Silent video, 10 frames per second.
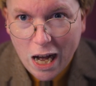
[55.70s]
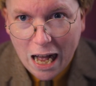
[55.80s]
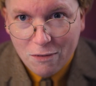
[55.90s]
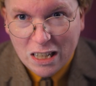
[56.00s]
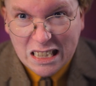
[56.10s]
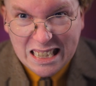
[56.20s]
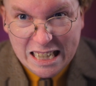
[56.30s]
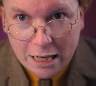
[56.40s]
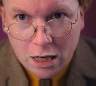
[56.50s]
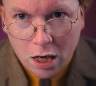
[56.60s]
You have a
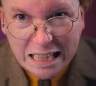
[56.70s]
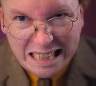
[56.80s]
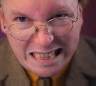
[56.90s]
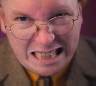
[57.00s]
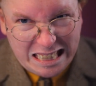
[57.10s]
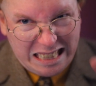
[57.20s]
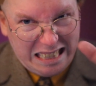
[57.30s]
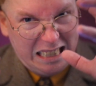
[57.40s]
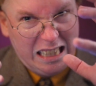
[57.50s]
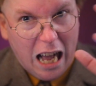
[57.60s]
sick it's neck